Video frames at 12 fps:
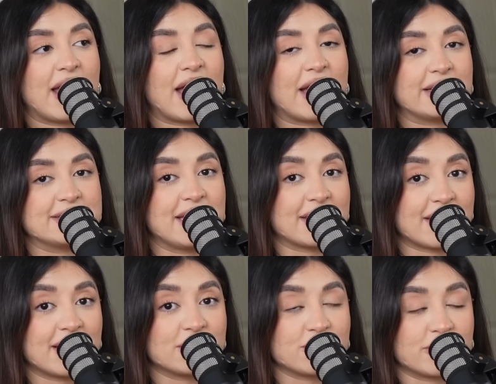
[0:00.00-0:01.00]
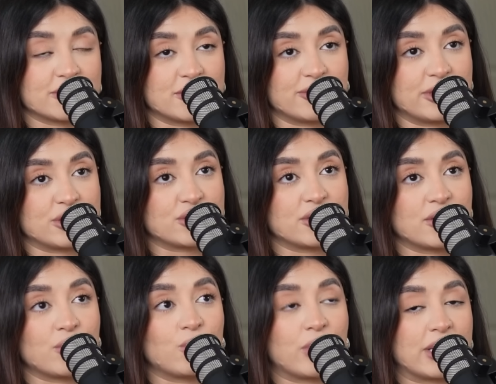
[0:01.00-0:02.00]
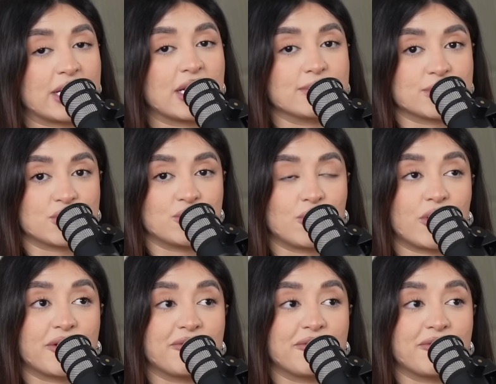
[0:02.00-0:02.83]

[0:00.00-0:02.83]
I take that into consideration when it comes to our